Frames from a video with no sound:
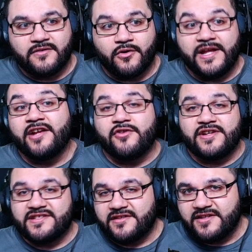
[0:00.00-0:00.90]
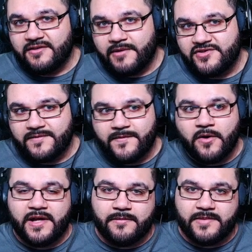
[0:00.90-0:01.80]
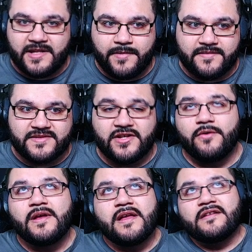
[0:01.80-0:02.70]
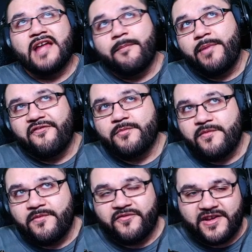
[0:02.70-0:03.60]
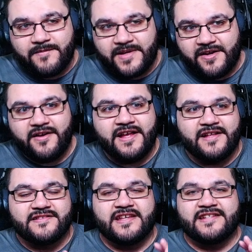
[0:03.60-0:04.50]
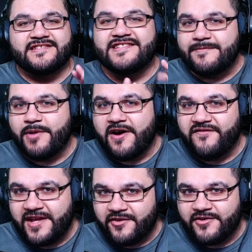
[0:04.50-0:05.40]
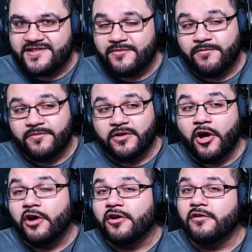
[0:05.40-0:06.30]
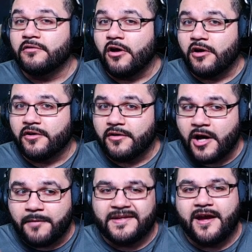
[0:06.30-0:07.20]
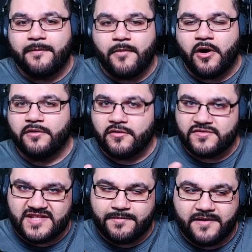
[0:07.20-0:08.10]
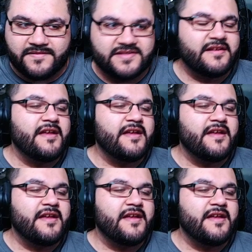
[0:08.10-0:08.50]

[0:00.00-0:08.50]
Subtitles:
or increasing the duration of all enemy debuffs. So not buff removal, forgive me here. It's debuff increase, so longer uptime on those debuffs.